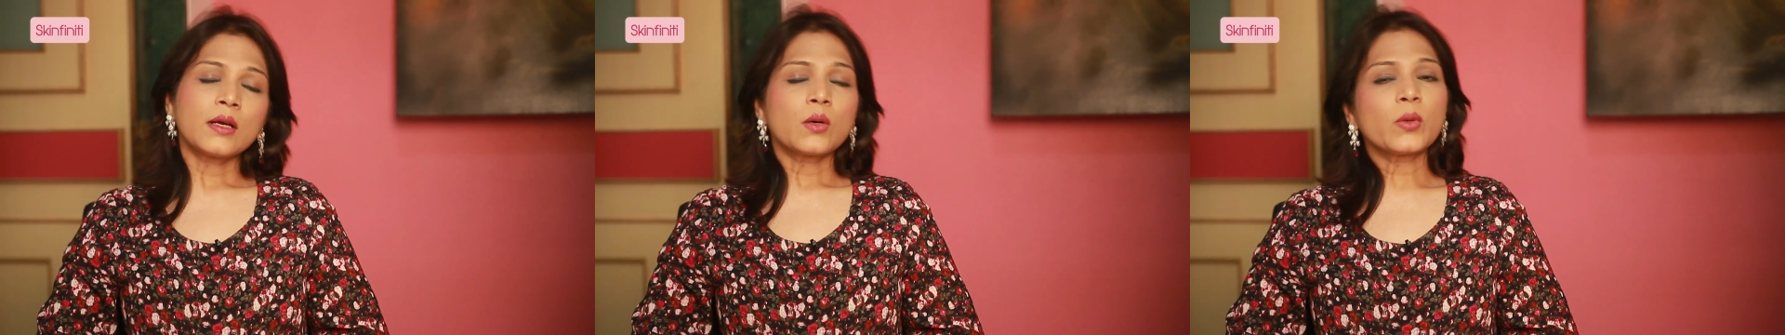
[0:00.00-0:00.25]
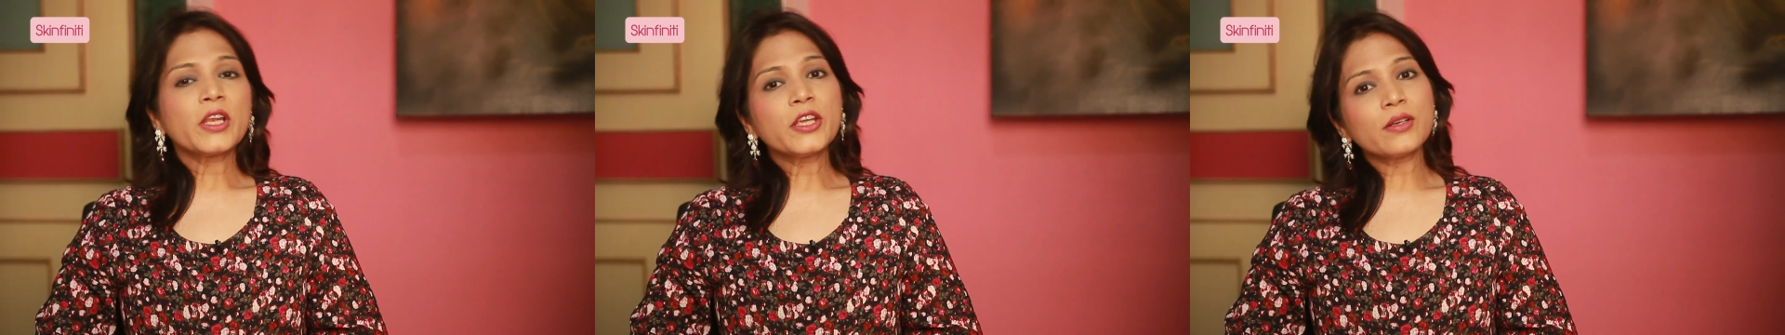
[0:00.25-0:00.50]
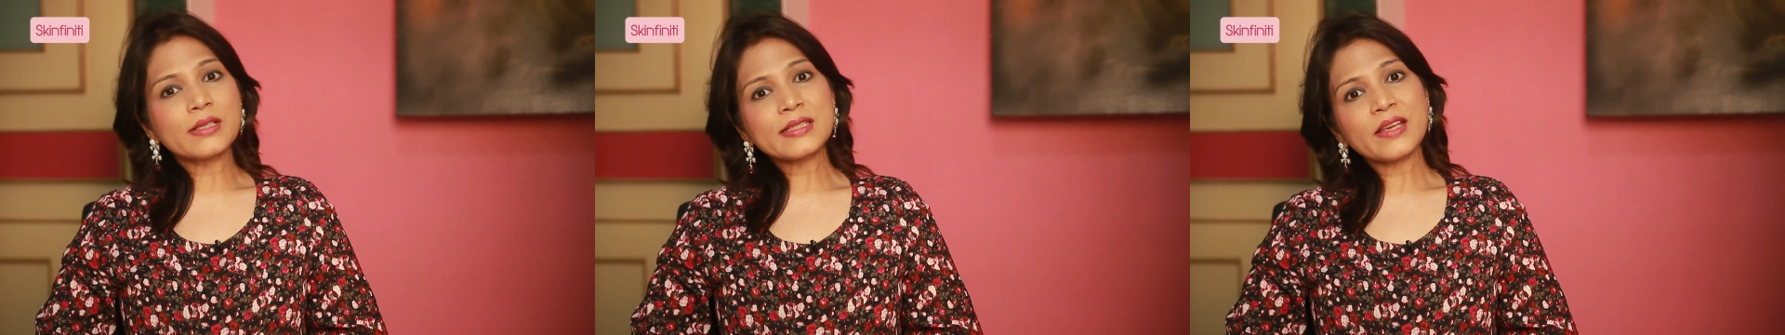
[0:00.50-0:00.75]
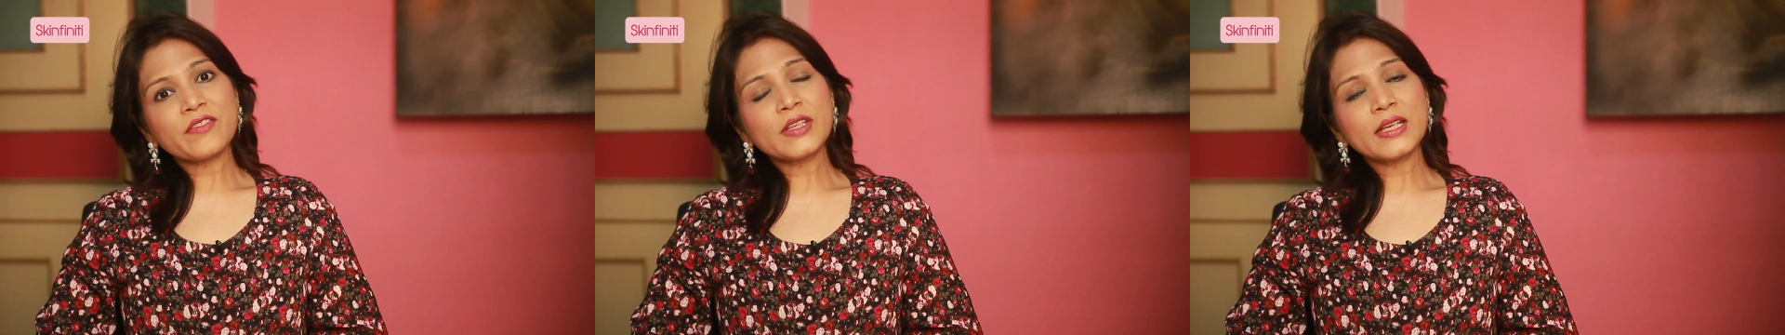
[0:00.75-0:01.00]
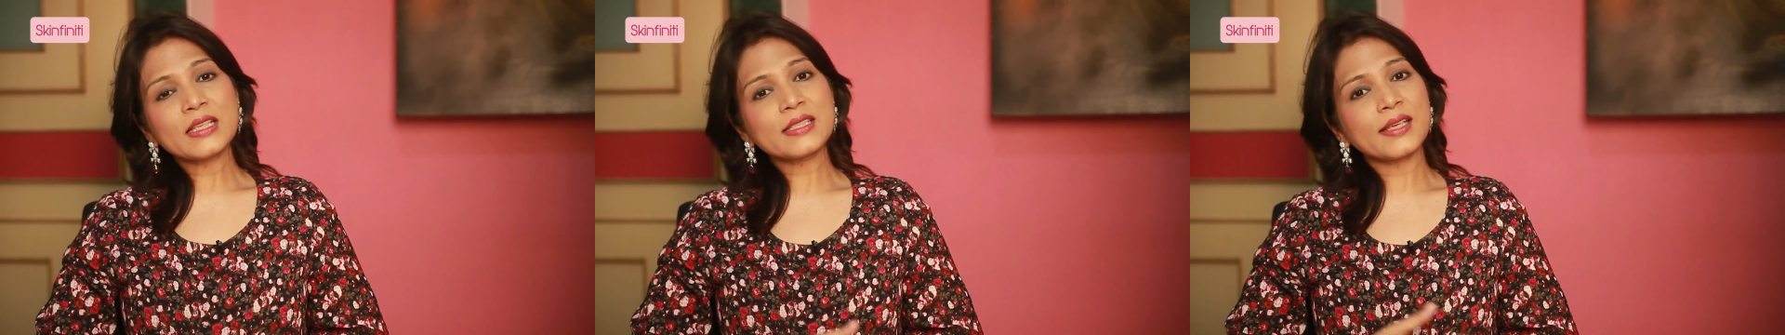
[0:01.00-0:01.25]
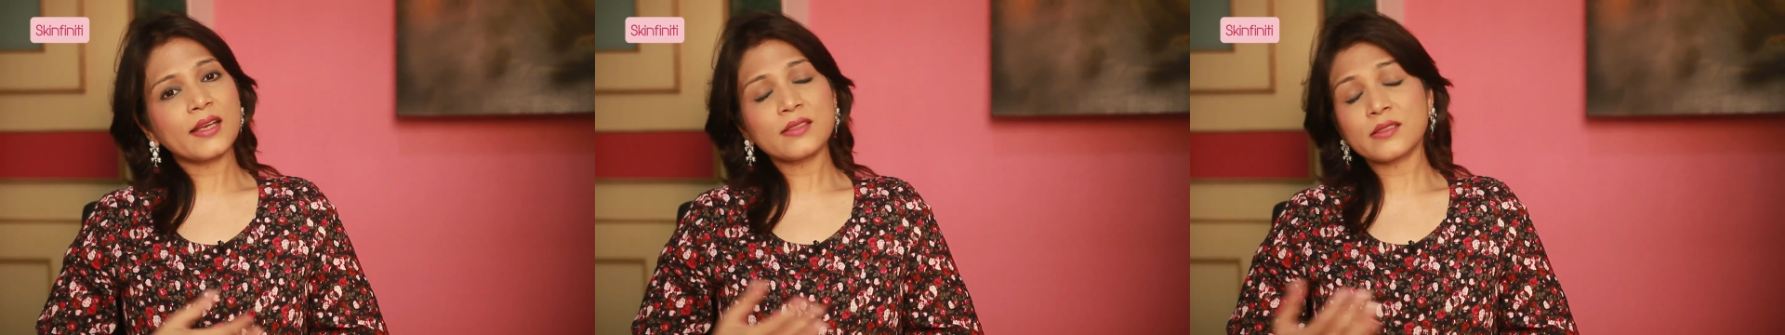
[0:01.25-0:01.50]
Well, US FDA
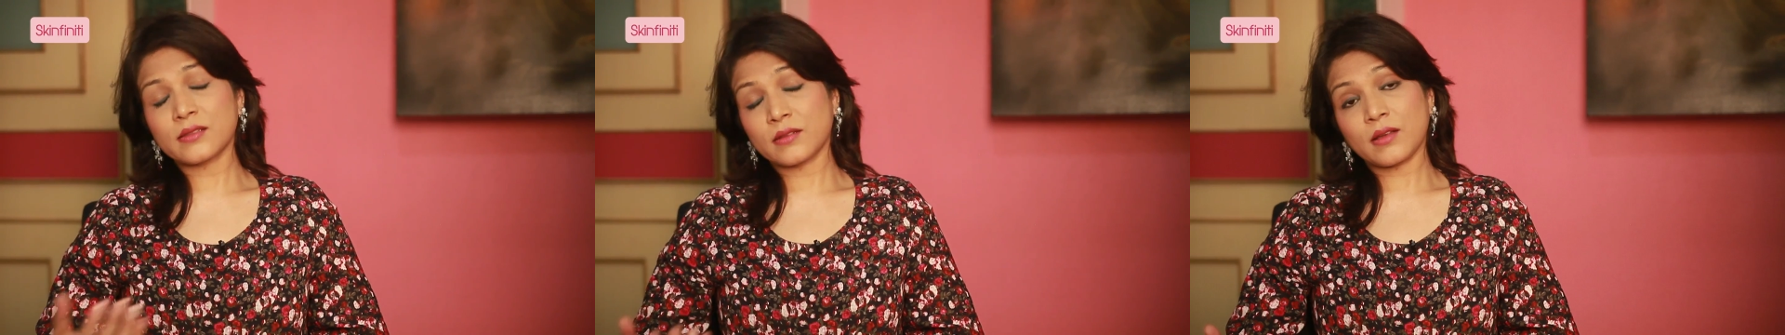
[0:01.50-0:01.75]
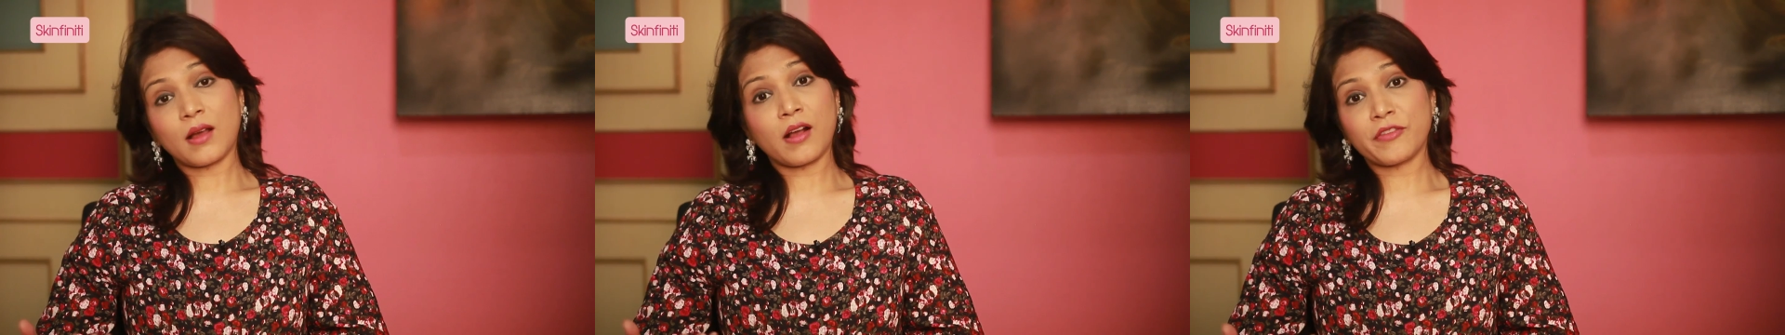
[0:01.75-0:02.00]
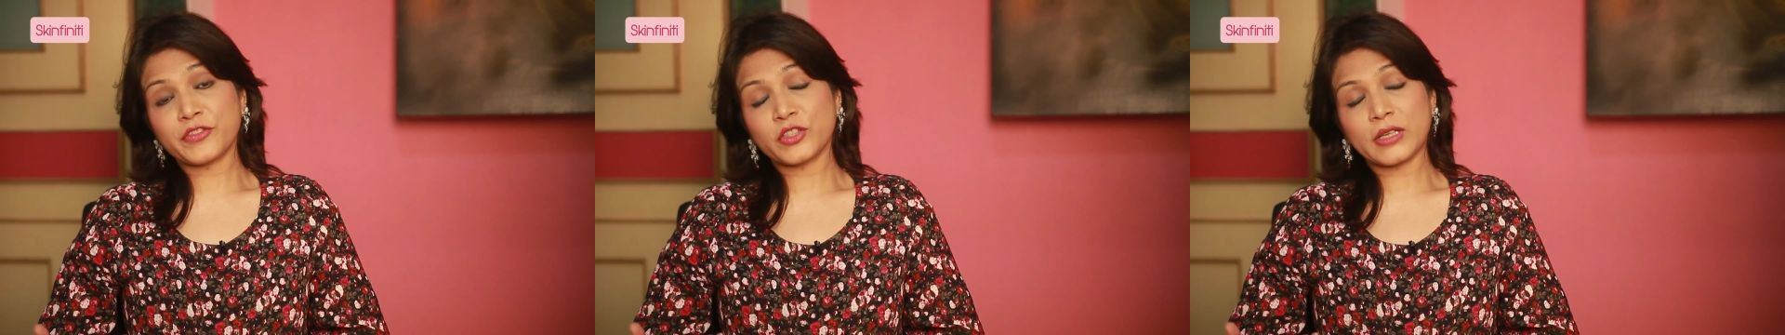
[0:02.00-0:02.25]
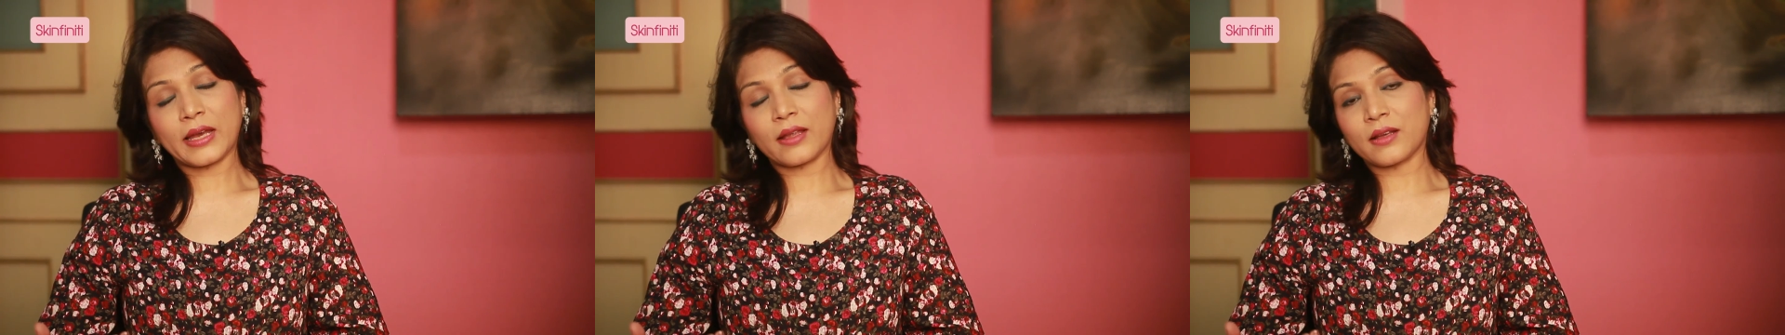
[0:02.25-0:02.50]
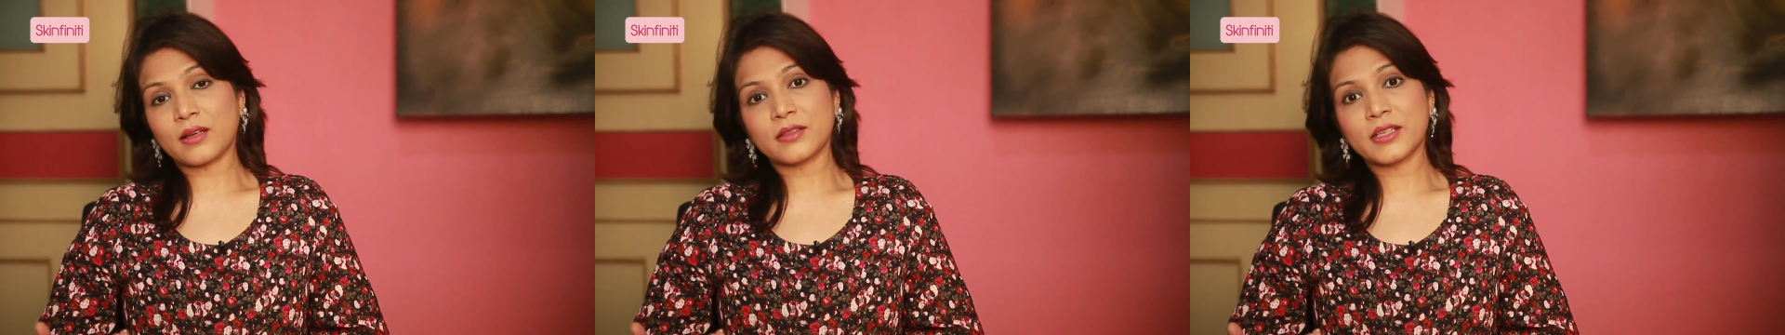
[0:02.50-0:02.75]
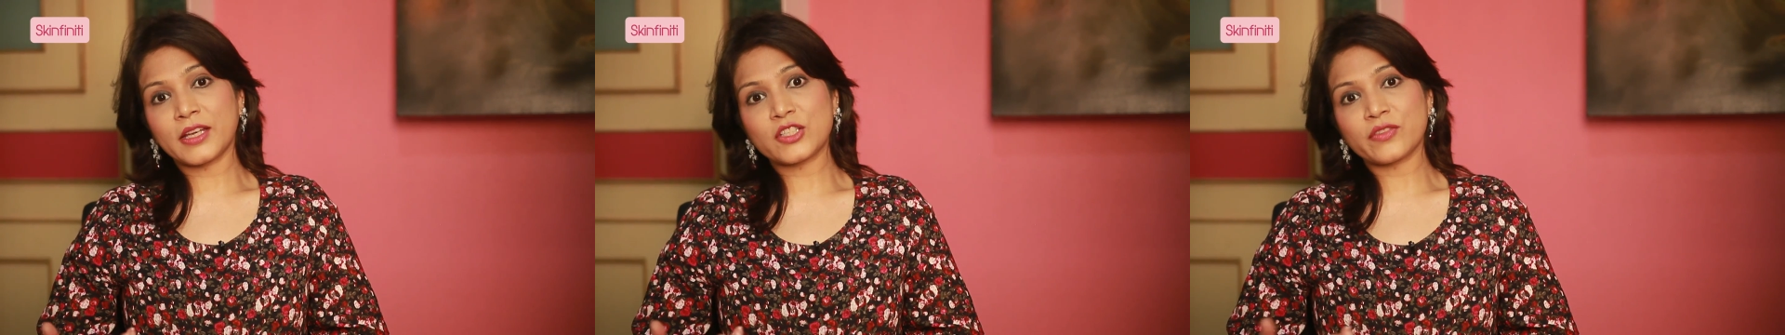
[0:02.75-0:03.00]
says after at
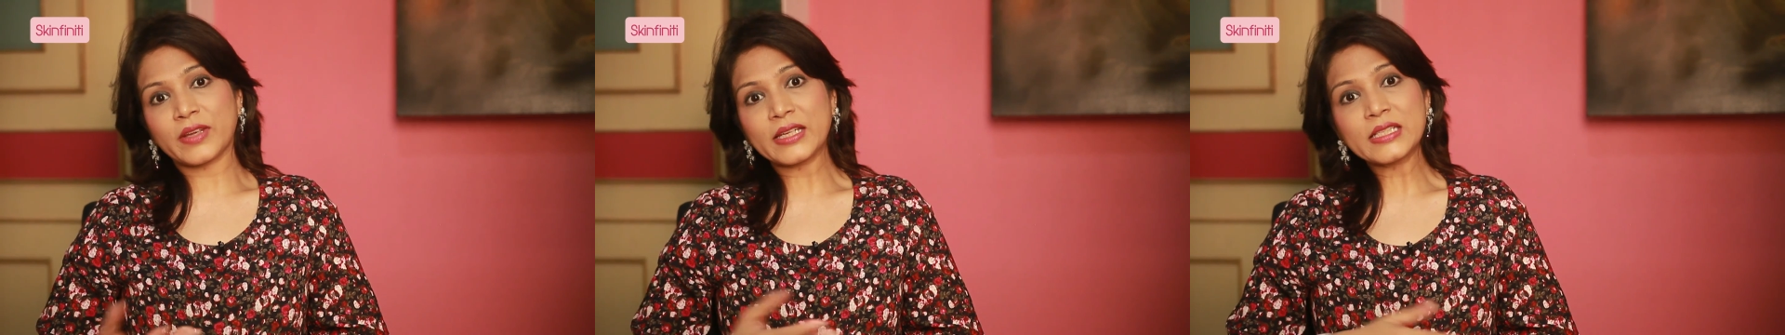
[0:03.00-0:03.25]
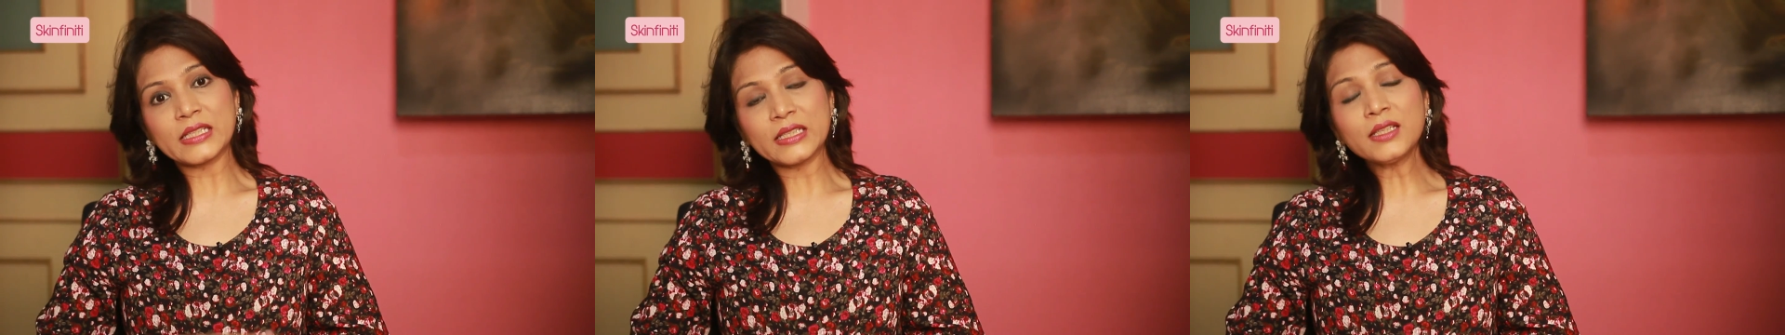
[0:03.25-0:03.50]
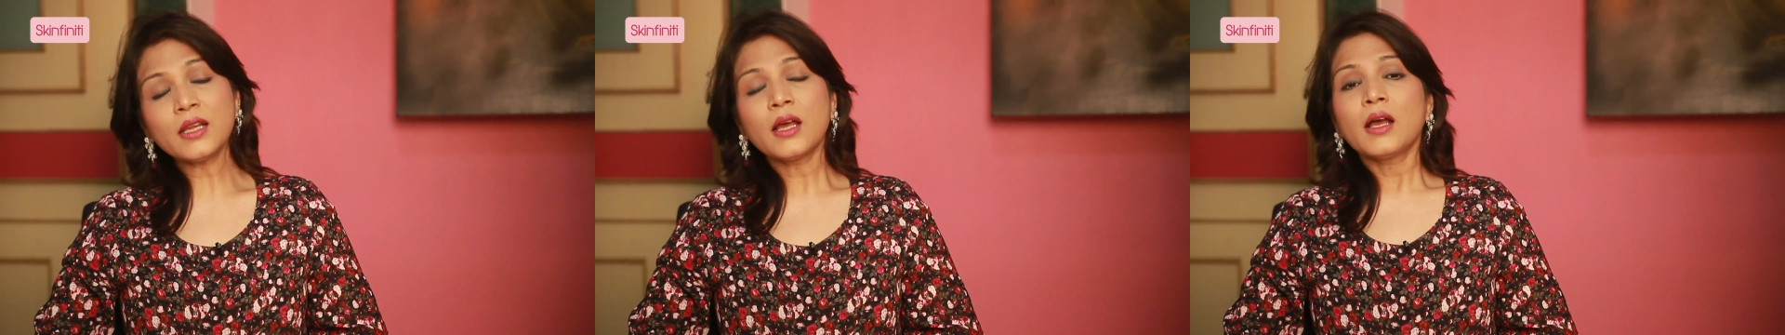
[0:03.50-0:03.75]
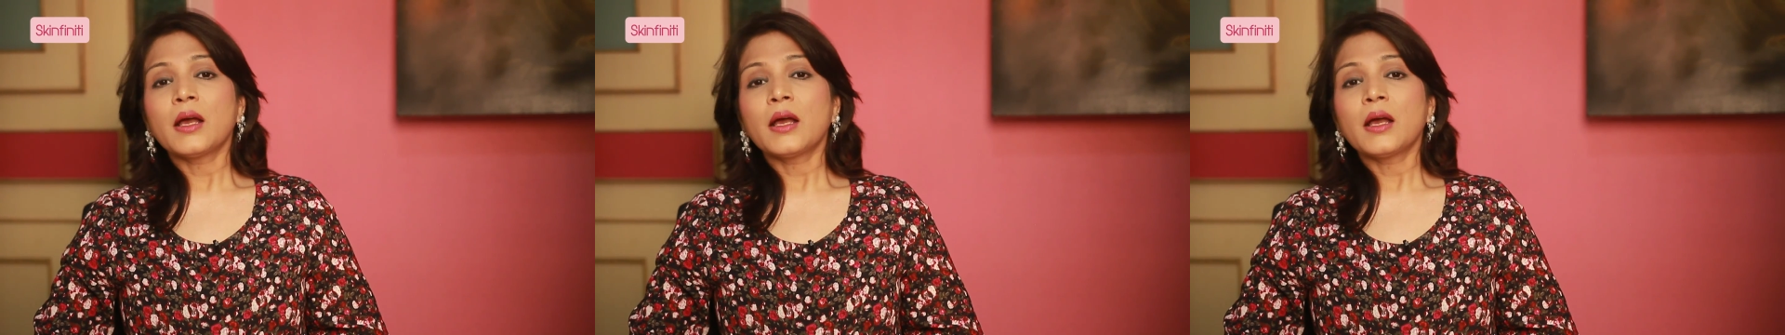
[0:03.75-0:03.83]
the age of 18,